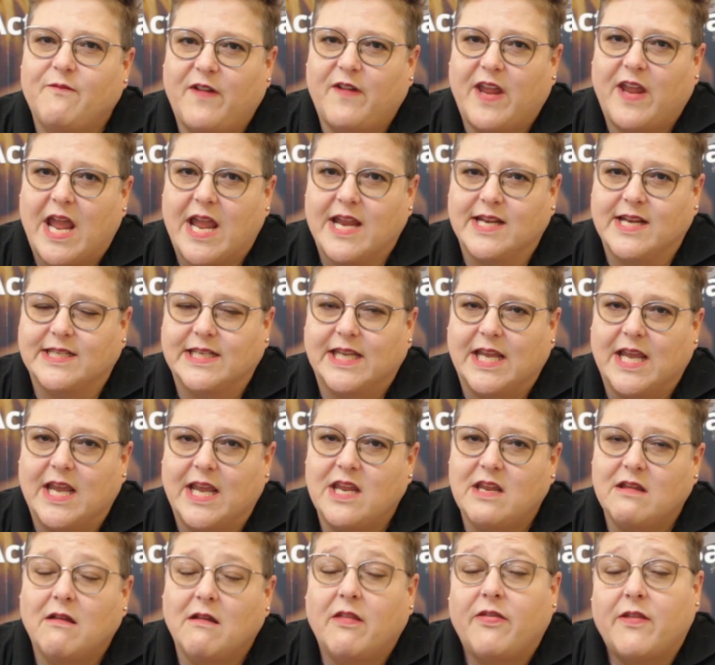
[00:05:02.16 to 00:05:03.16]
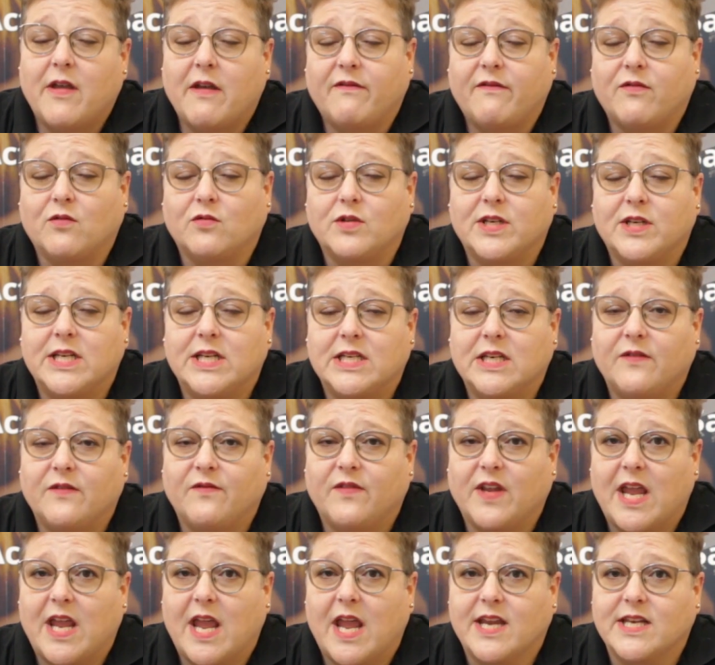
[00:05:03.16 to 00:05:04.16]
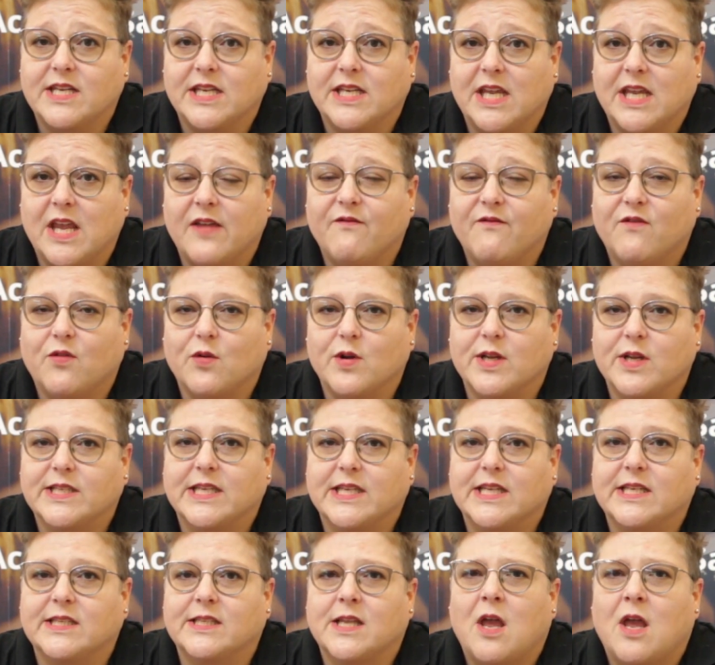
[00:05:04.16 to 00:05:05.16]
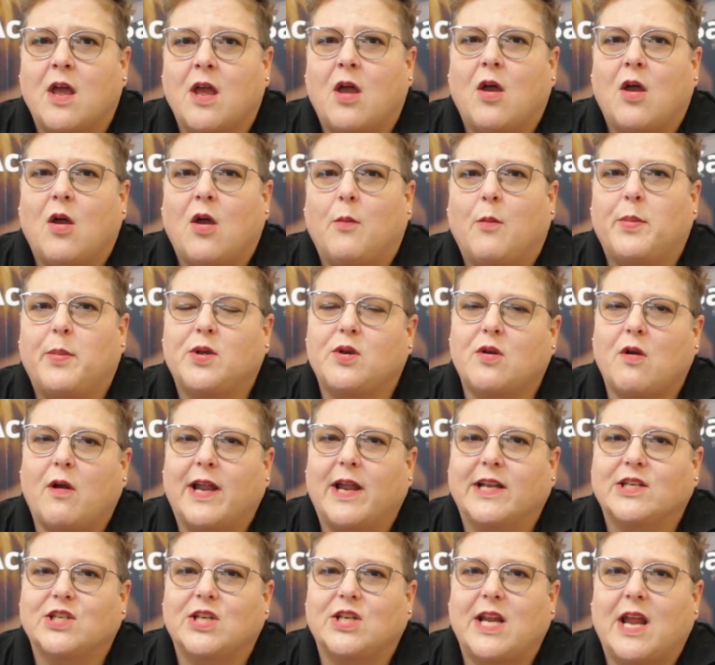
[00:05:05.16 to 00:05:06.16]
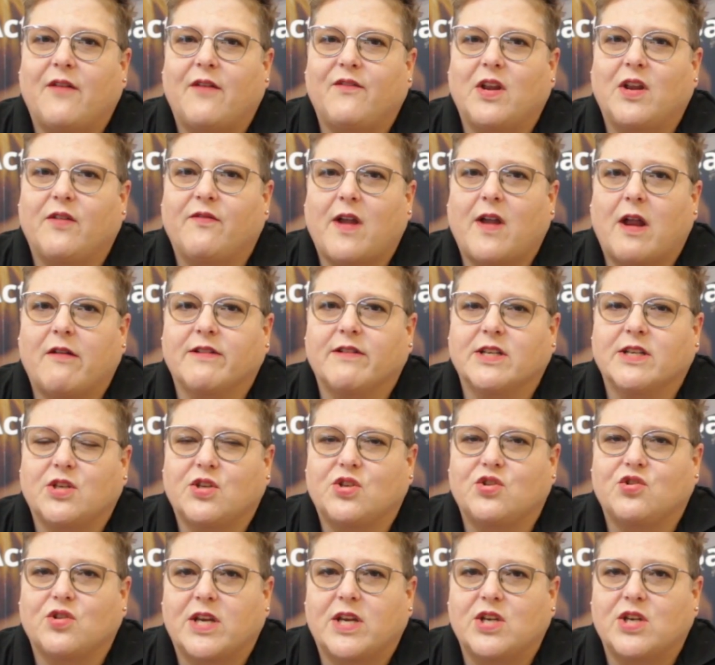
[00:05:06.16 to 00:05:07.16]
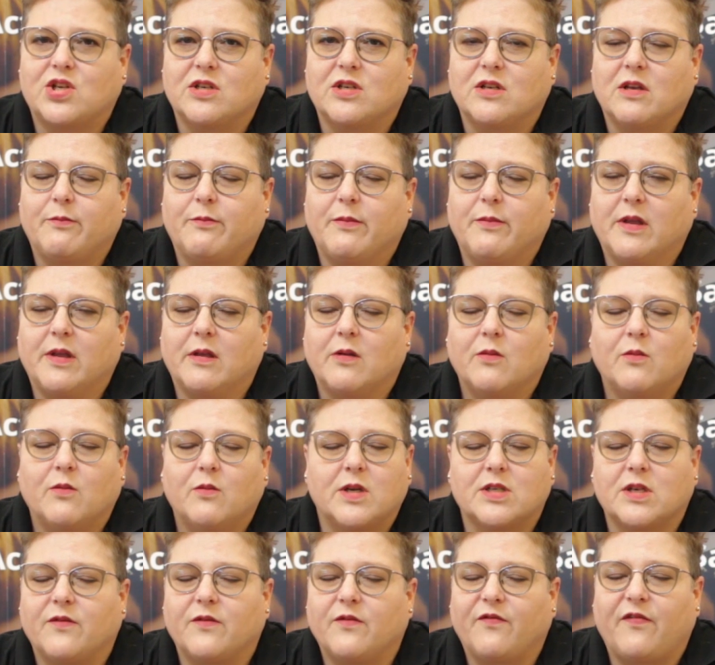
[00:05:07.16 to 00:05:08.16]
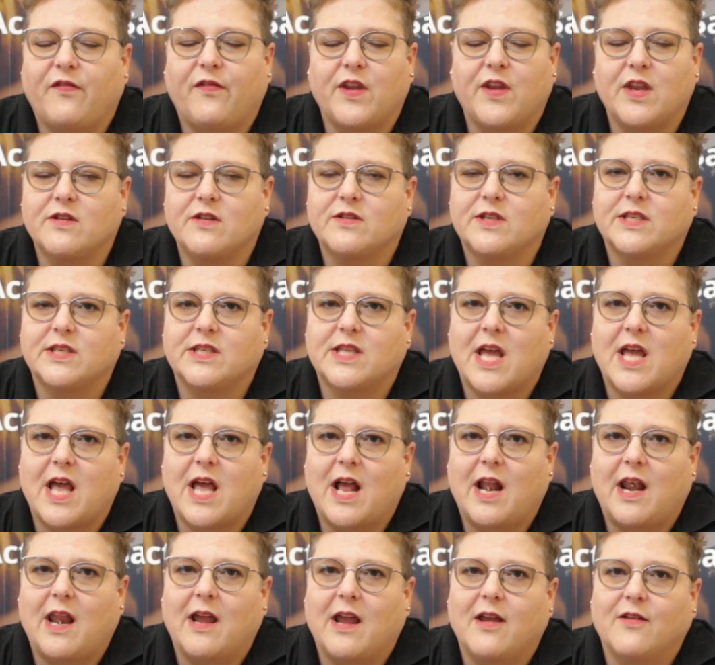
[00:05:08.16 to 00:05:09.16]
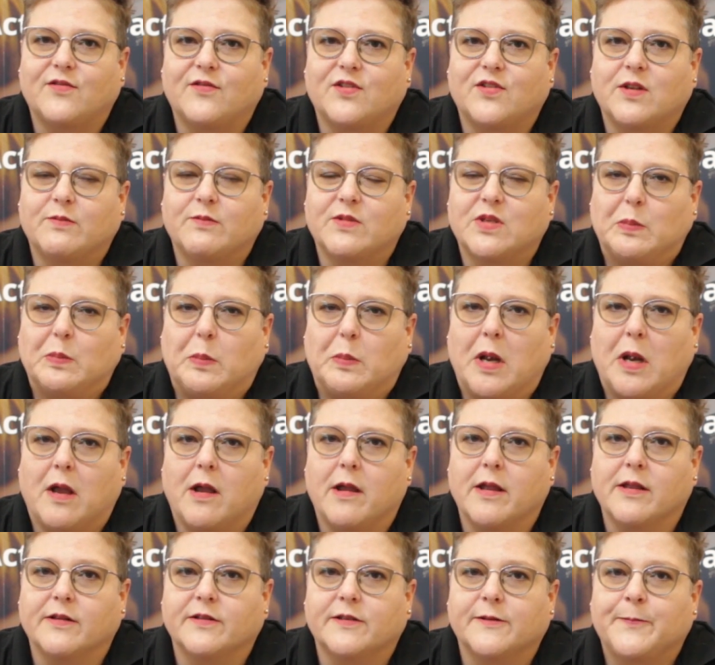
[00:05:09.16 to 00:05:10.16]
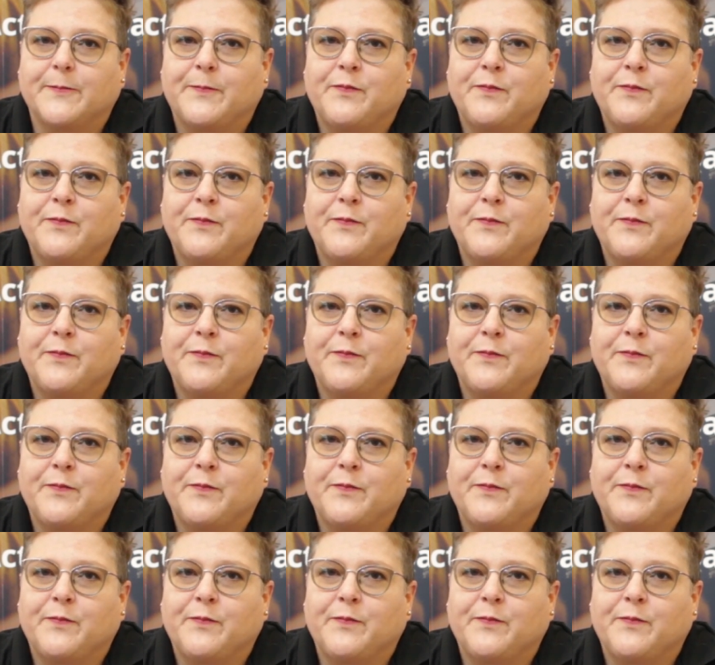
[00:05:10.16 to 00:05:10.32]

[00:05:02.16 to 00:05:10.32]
VAT and therefore needing VAT invoices, but not actually having a VAT registration number, which confuses the hell out of some suppliers.